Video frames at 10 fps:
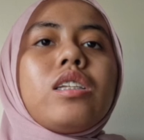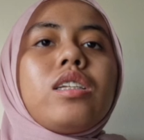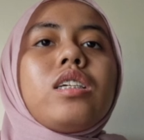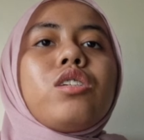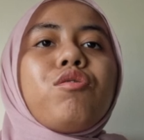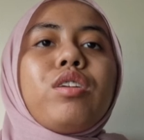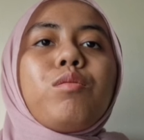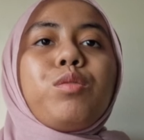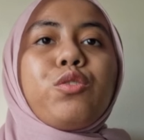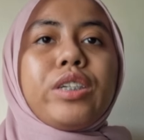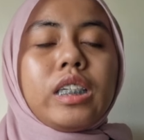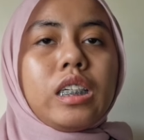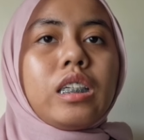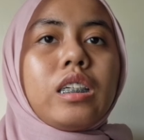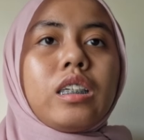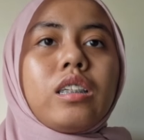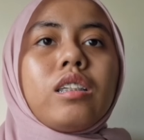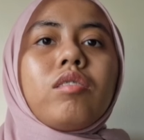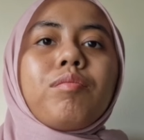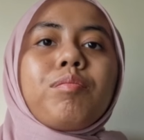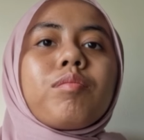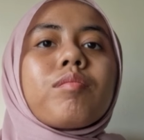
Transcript: distribution.